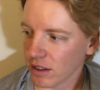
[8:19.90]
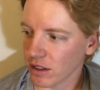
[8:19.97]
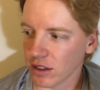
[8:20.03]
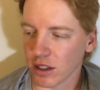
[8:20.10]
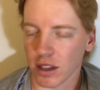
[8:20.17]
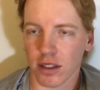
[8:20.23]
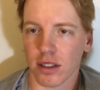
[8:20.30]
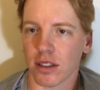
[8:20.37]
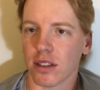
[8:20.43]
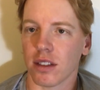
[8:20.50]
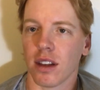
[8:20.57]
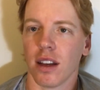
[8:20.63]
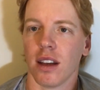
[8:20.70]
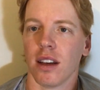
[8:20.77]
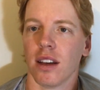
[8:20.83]
just
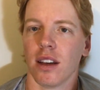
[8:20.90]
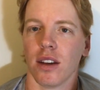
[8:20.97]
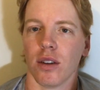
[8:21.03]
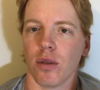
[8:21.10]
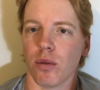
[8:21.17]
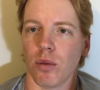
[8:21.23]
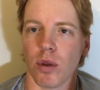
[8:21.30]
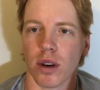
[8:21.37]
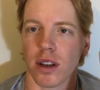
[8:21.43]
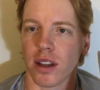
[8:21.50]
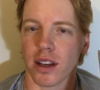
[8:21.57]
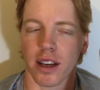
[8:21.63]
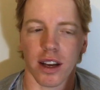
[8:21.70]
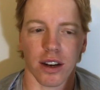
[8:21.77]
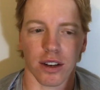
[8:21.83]
one of the
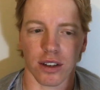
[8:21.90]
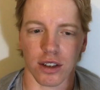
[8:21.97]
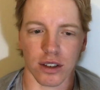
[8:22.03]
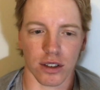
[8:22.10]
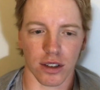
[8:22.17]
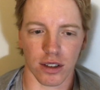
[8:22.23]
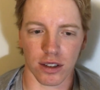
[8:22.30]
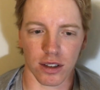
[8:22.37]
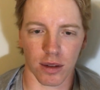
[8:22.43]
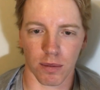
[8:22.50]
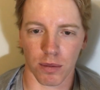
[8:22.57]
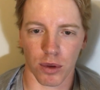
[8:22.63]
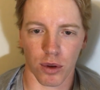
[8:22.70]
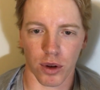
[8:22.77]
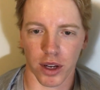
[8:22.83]
characters at some
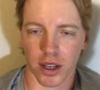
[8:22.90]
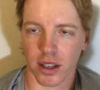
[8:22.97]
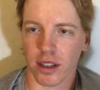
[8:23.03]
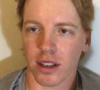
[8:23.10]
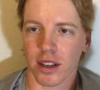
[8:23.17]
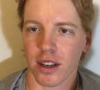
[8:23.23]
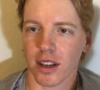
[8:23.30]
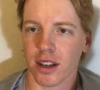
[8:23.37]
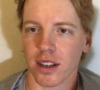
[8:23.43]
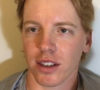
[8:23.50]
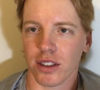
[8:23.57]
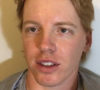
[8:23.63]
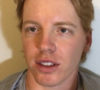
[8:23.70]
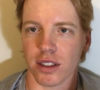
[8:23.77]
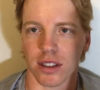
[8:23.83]
point
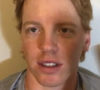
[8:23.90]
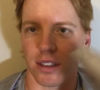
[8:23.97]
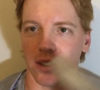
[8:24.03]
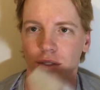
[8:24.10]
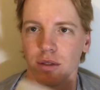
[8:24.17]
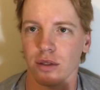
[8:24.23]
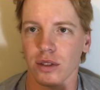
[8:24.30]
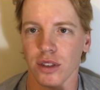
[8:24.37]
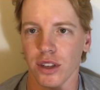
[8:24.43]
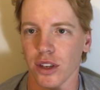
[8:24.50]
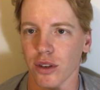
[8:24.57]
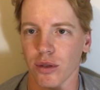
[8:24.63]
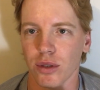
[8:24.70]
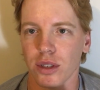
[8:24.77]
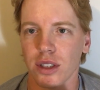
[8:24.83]
just, you
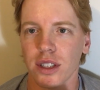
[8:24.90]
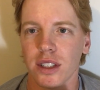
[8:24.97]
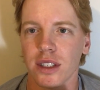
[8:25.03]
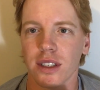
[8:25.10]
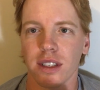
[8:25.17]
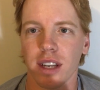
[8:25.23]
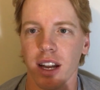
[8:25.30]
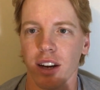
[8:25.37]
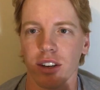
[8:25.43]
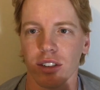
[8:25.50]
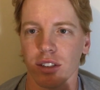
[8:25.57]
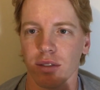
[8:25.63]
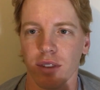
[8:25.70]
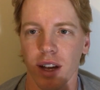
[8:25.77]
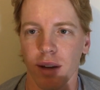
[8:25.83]
know,
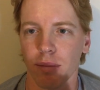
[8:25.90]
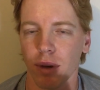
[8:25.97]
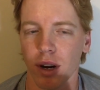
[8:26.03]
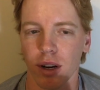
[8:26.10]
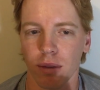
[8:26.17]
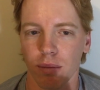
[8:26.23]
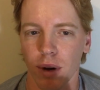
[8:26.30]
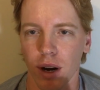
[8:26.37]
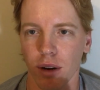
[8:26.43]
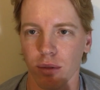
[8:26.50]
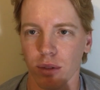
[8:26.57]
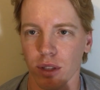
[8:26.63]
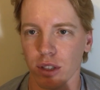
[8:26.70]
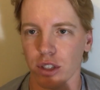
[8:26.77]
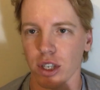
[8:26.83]
tears a vampire apart
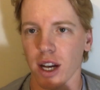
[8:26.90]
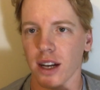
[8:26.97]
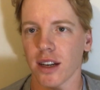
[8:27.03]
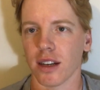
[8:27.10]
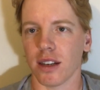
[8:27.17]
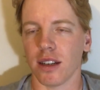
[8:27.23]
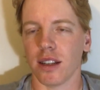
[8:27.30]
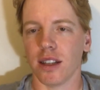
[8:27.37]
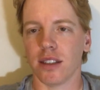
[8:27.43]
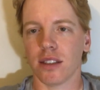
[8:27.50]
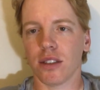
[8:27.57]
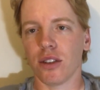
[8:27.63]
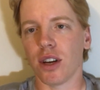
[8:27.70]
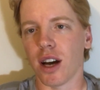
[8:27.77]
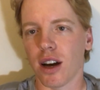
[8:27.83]
with a shotgun. And they
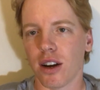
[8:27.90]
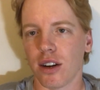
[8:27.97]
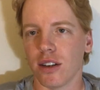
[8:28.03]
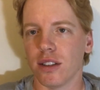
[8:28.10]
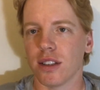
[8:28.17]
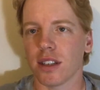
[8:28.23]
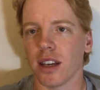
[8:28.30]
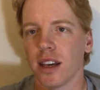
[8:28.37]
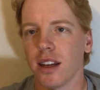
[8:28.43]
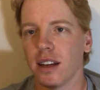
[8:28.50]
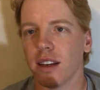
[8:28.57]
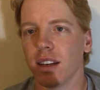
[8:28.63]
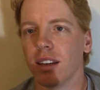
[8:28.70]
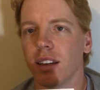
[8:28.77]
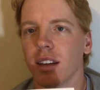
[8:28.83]
still got hard skin
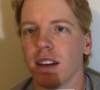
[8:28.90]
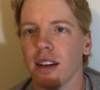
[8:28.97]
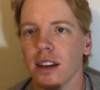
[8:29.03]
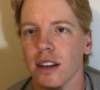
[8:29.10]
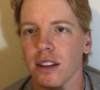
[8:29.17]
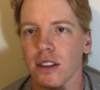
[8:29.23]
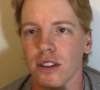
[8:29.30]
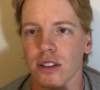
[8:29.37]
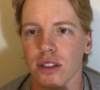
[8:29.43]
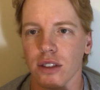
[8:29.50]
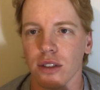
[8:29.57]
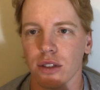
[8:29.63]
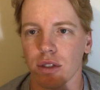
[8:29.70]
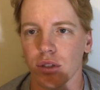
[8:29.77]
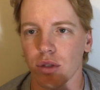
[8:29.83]
and they're
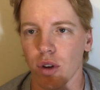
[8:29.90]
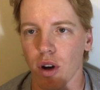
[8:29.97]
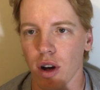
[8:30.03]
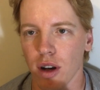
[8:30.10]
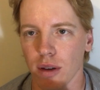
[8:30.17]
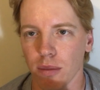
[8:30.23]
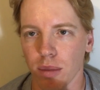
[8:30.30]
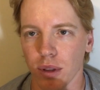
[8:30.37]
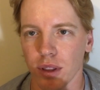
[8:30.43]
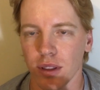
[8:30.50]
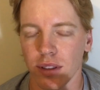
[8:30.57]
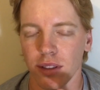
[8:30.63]
still strong, but